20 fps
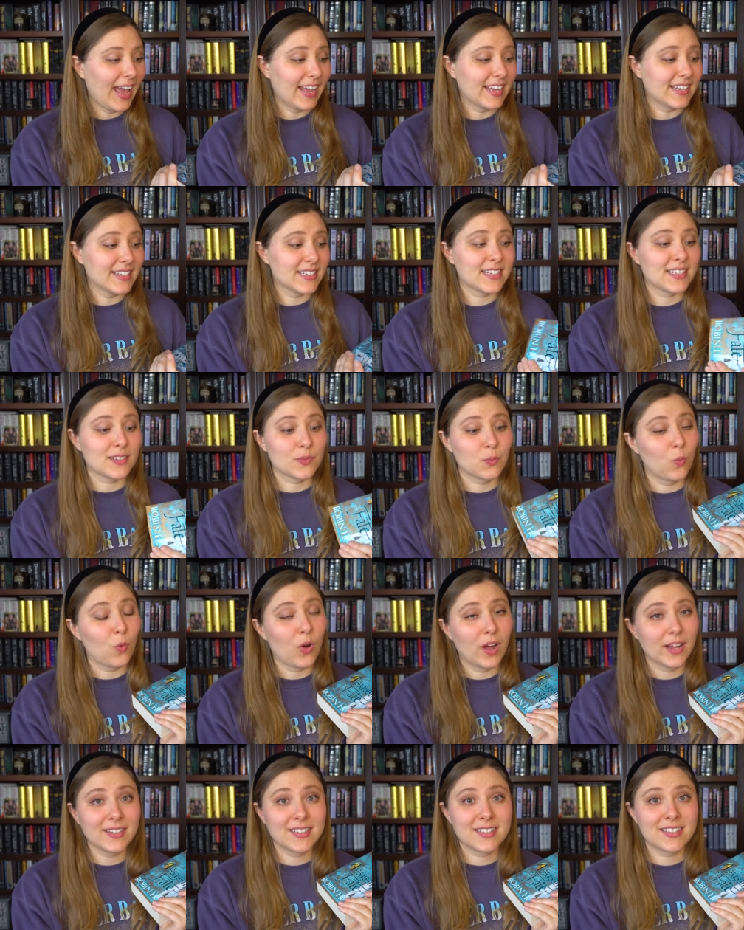and
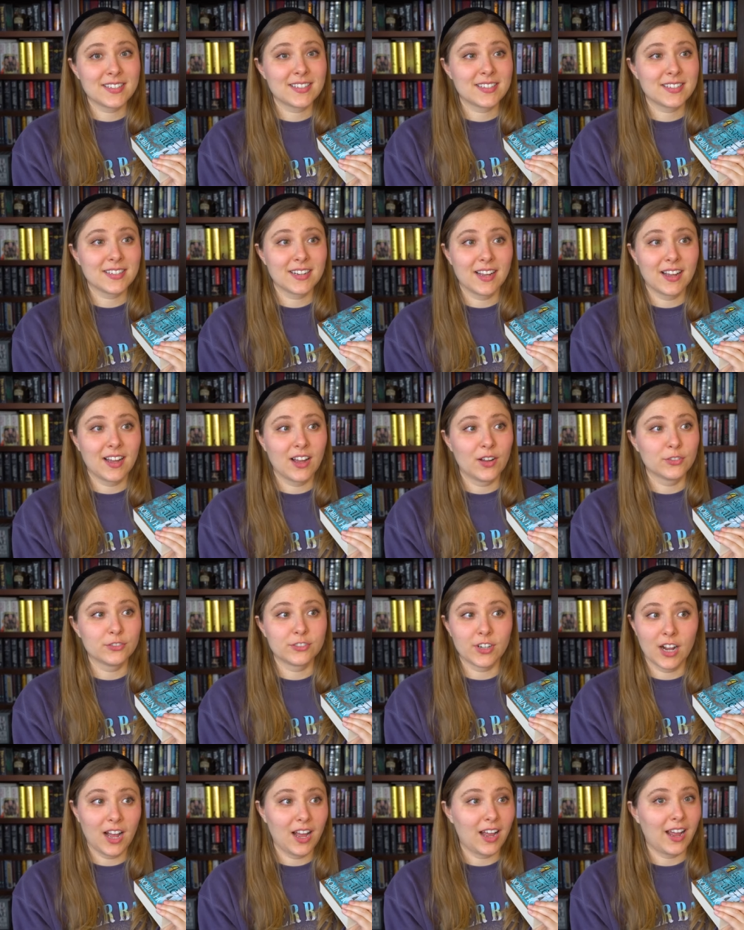what a
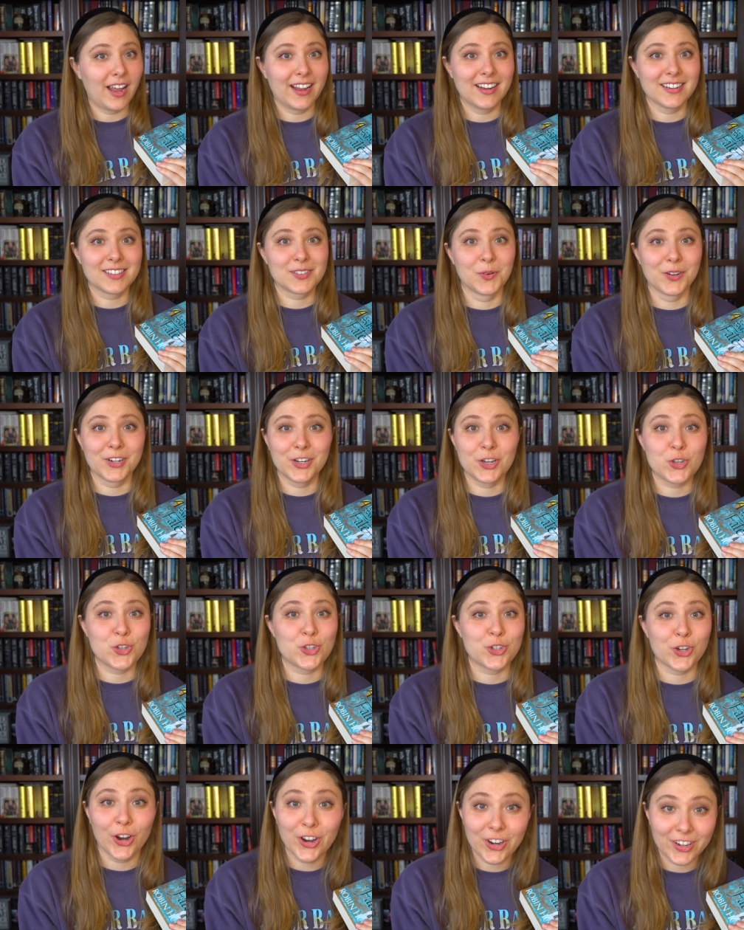ride, what a
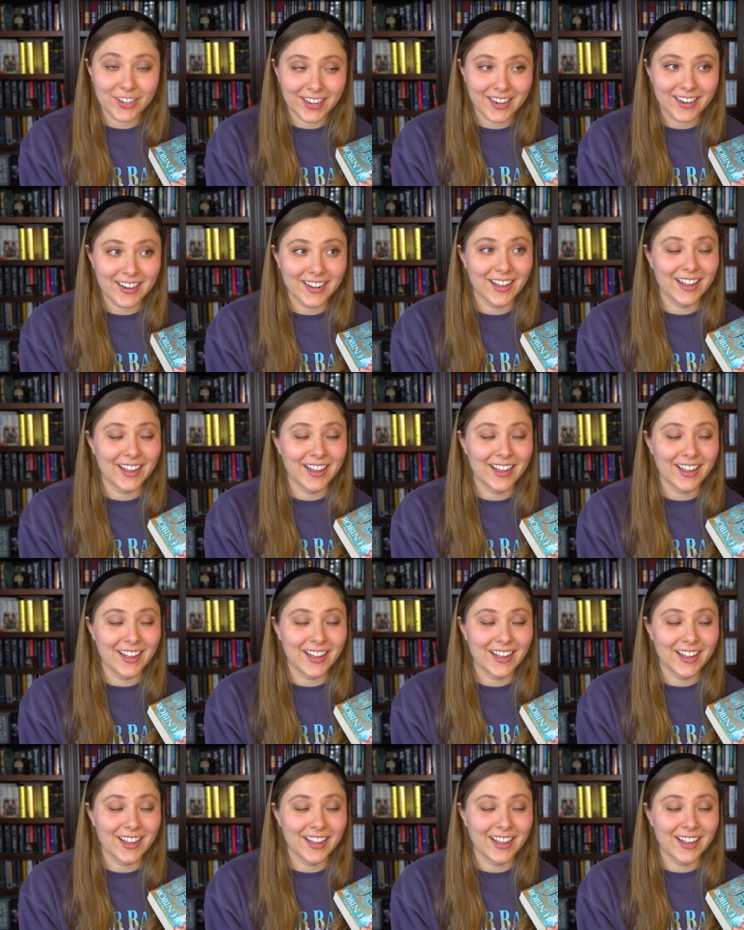journey.